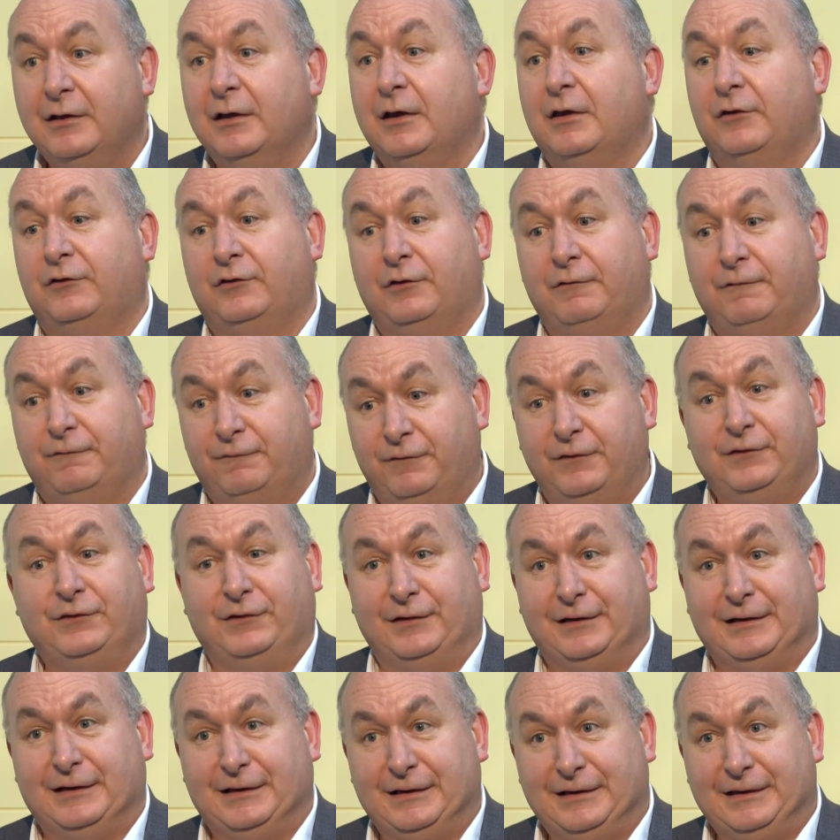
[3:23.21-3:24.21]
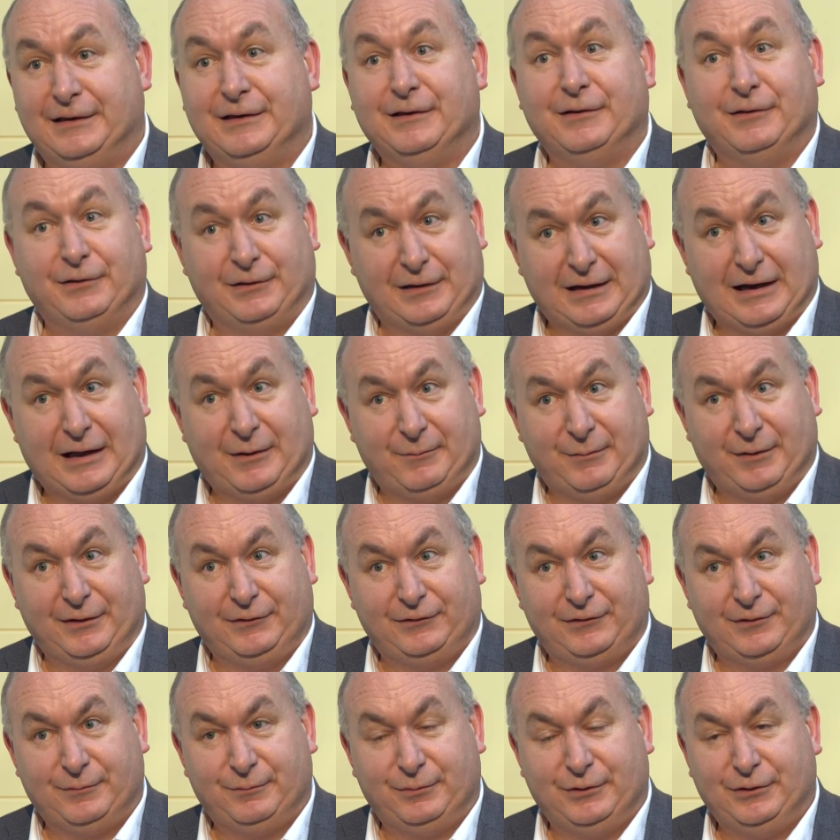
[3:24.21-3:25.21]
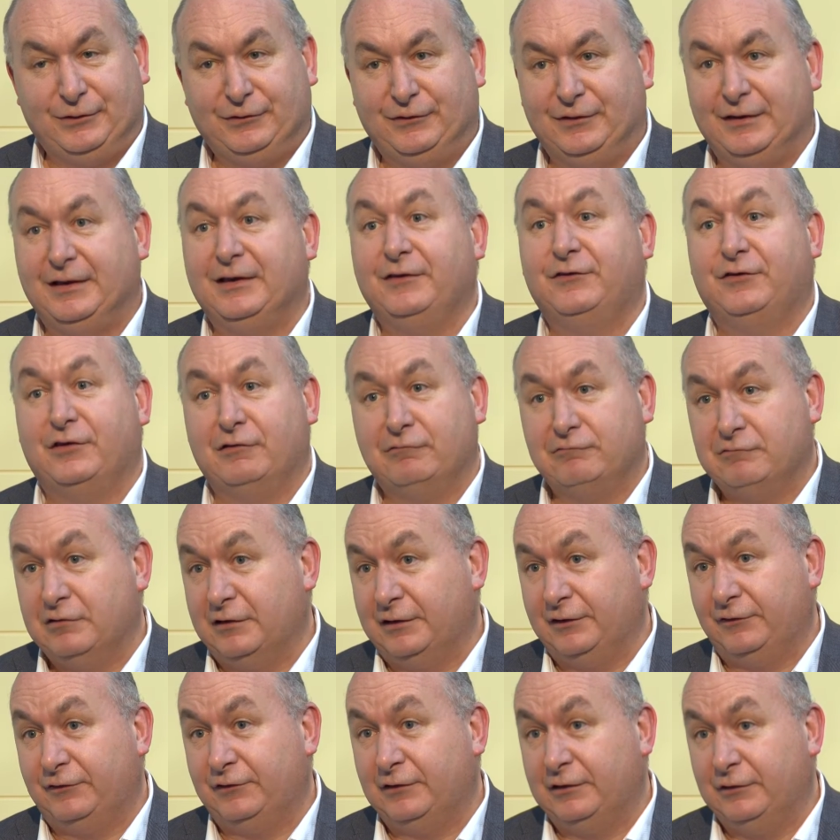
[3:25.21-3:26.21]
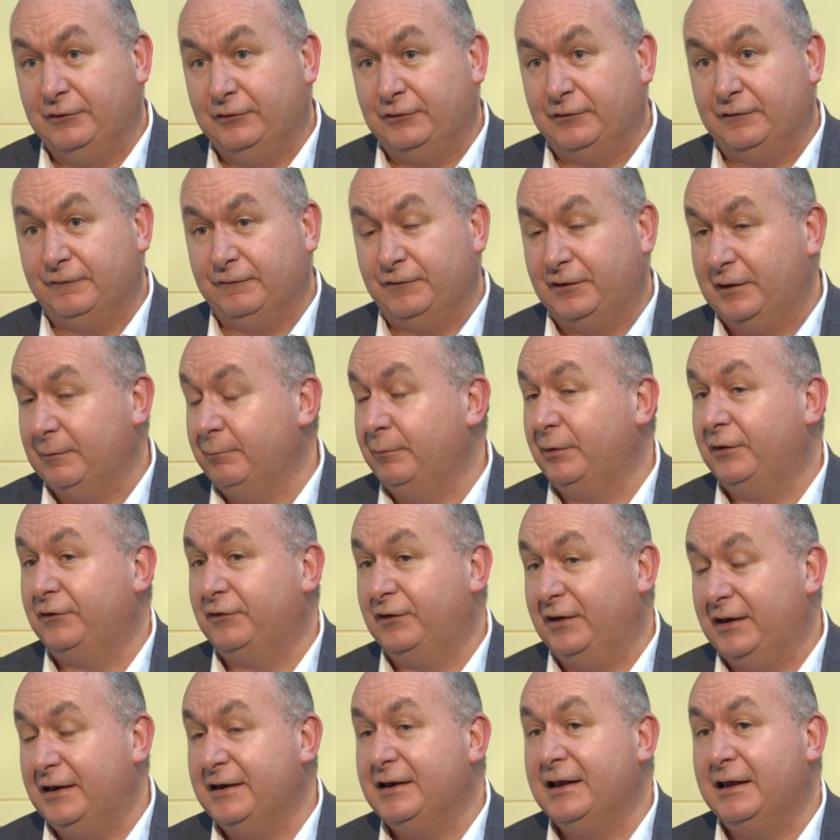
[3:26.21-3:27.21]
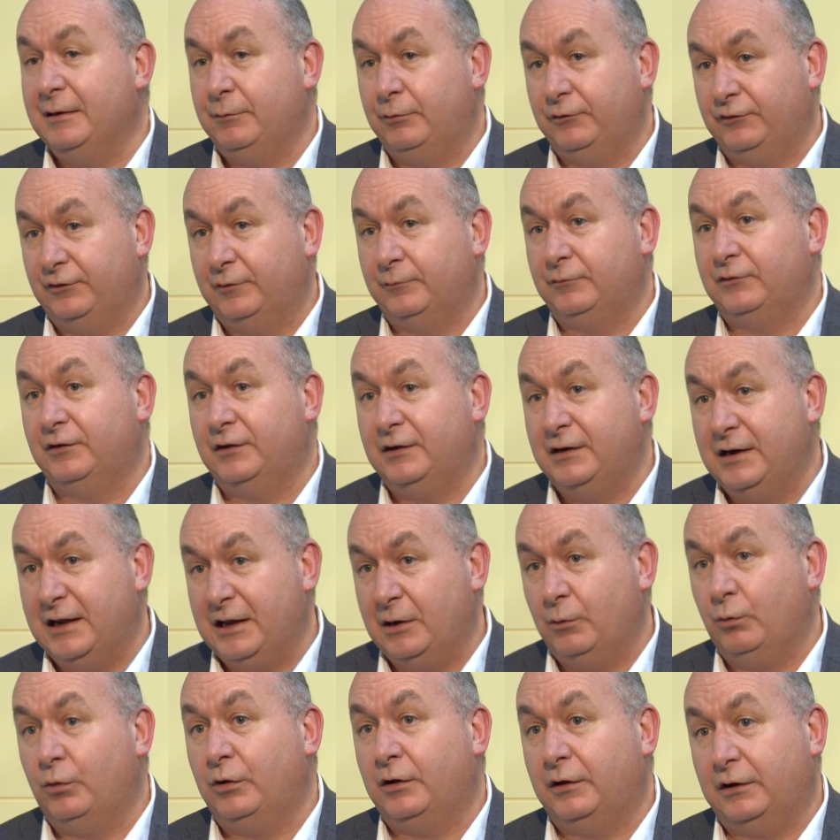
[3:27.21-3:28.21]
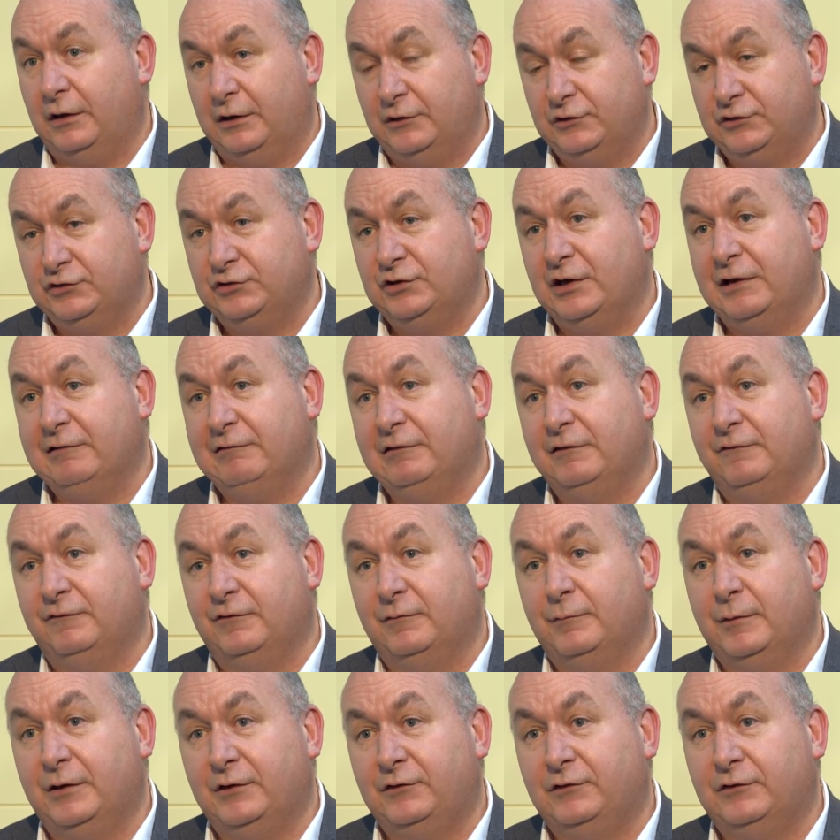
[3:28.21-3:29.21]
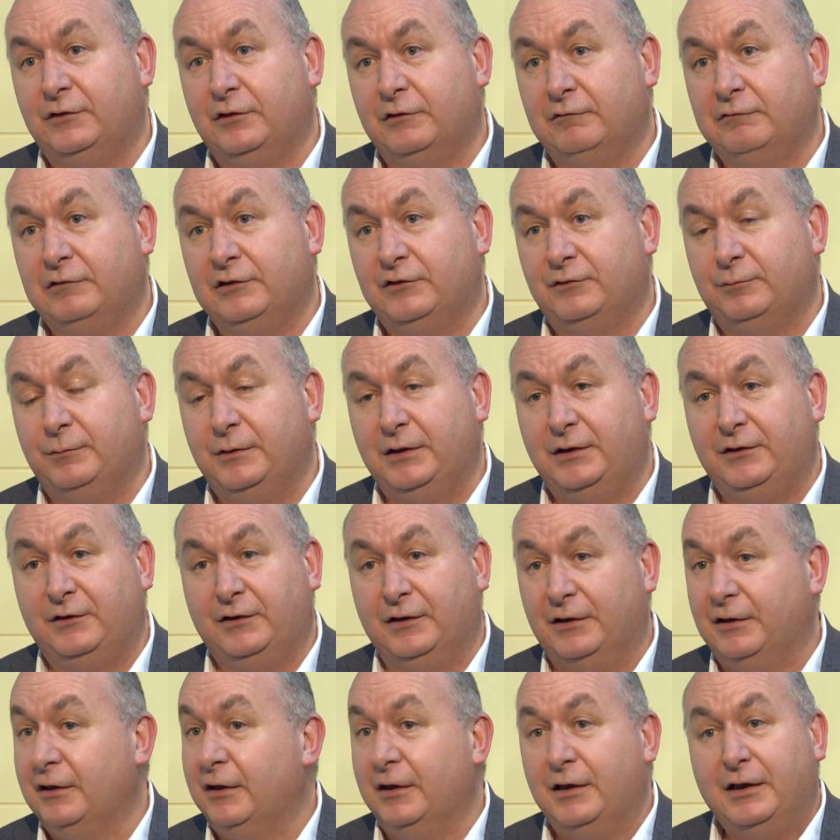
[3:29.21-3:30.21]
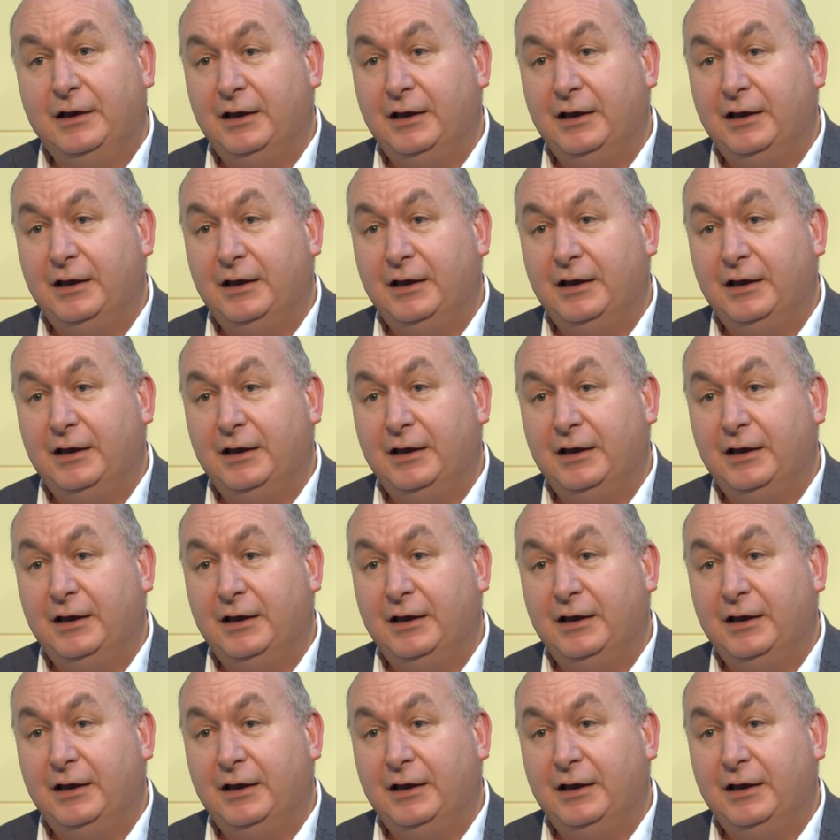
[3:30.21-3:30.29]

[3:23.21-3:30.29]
So physically, cloud-based computing is the right solution for them because it enables them to network and share information and rich media